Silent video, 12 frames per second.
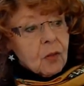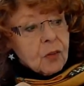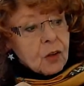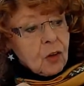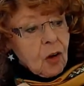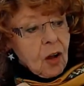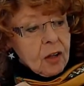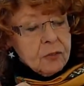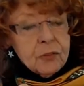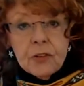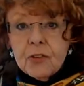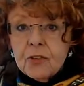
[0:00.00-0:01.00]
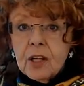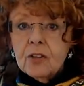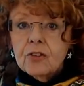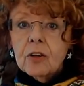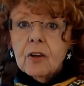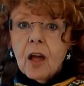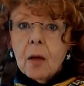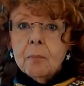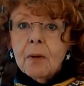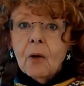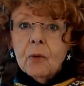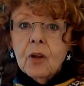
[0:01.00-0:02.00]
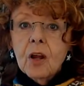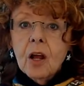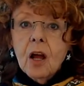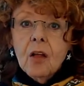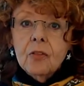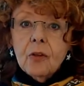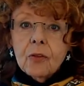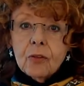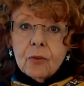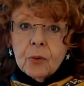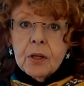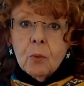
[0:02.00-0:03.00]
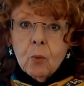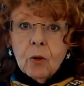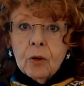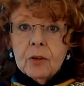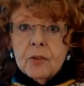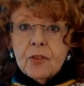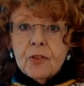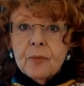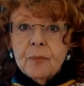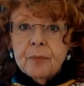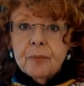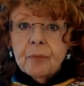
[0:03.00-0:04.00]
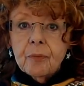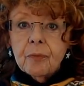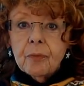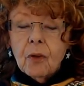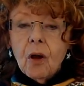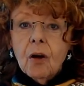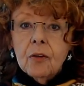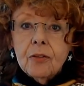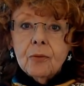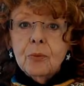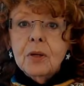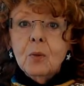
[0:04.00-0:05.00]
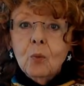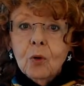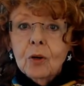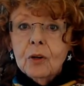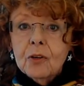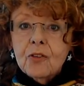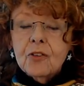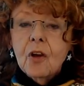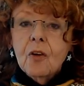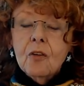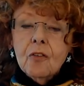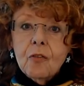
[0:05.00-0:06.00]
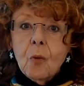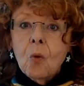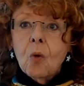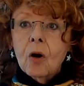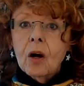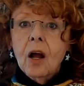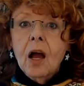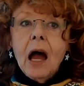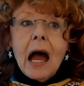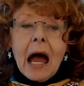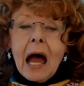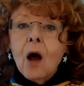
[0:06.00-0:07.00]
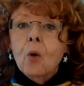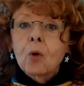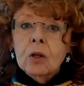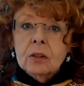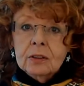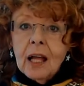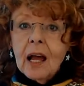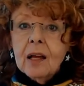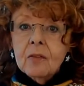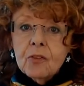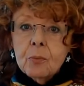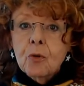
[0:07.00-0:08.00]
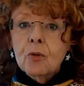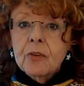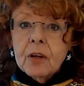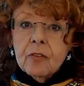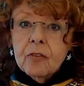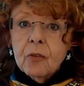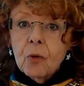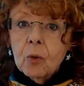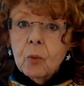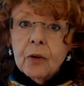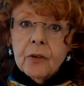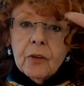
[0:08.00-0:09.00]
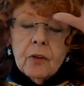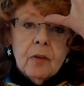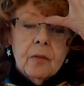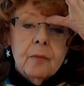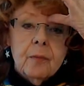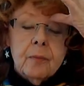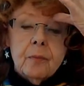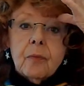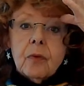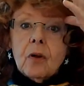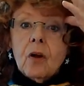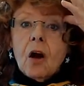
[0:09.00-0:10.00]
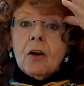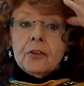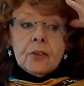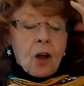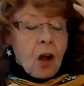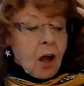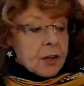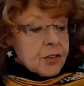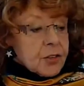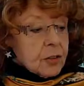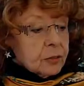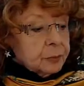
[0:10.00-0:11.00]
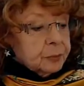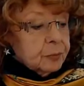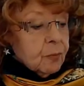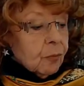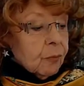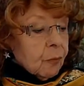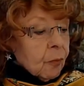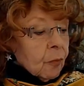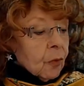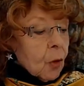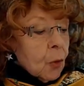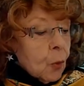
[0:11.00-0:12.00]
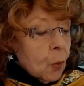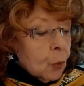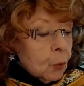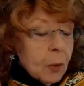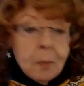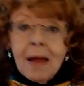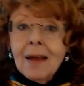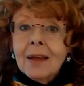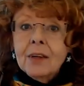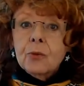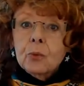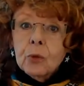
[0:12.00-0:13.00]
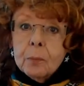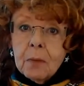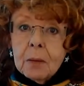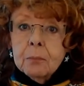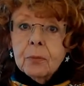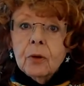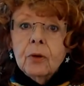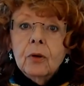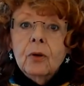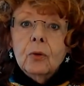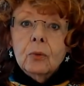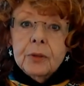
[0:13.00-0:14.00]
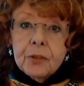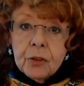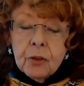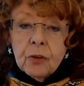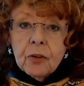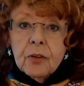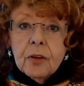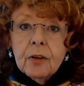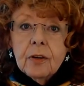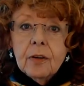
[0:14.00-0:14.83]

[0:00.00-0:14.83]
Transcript: the conversation about the 3 words. Our 3 words for our lives moving forward are not remind, remember, return.